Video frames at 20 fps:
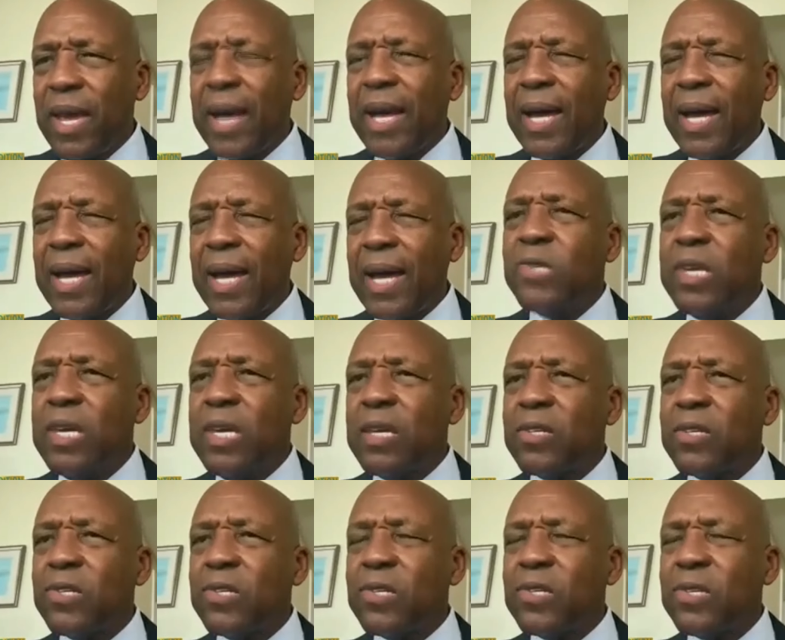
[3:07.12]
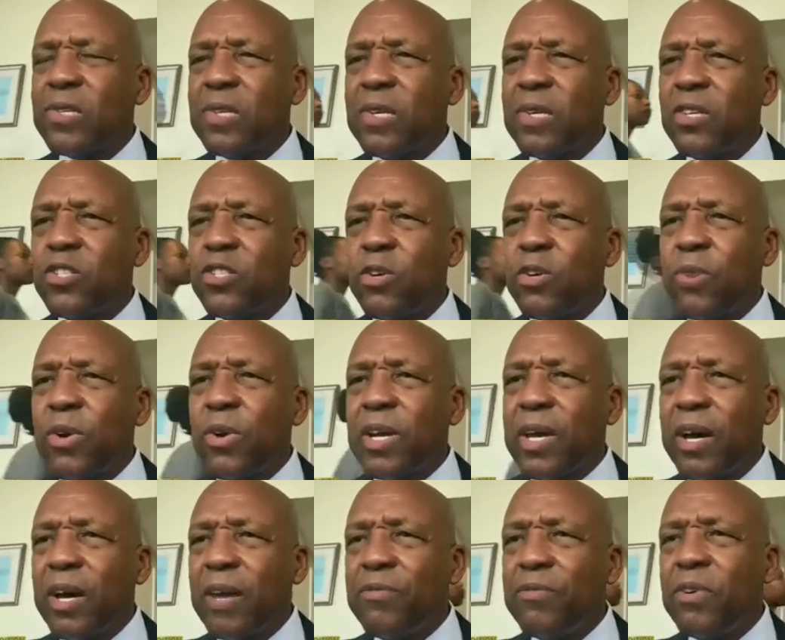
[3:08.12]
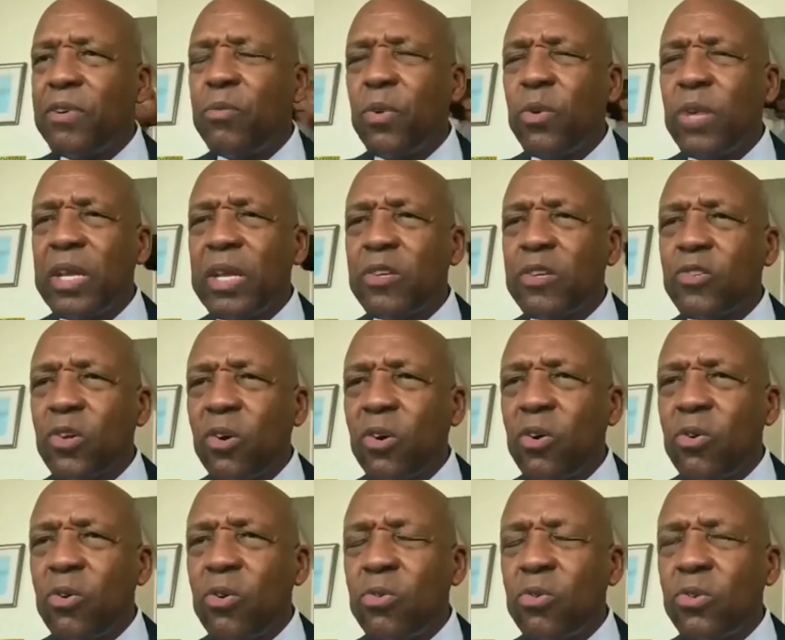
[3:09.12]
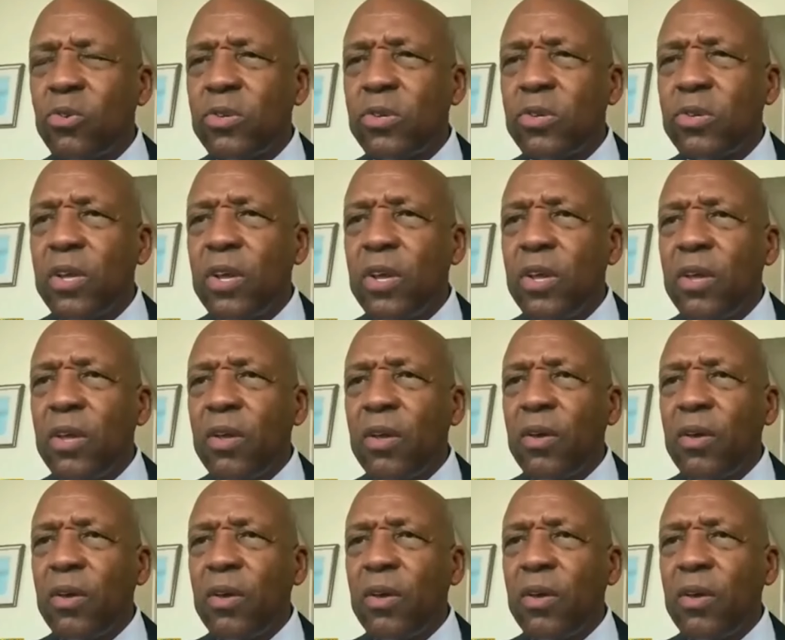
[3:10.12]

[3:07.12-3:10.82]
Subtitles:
and if the government seeks to recover what is owed,